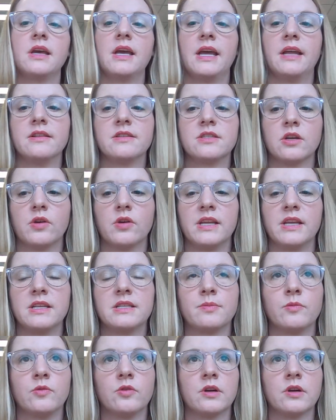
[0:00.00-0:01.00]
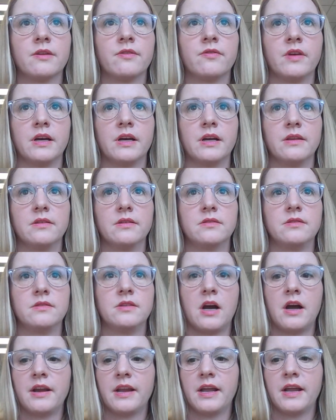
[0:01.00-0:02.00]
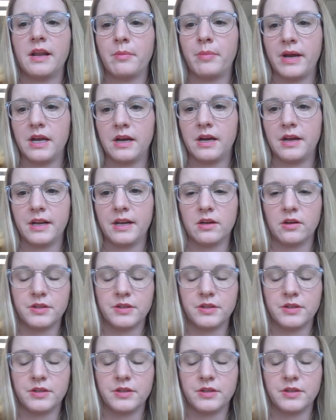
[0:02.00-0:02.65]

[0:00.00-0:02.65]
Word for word: And so it's more of a non antibiotic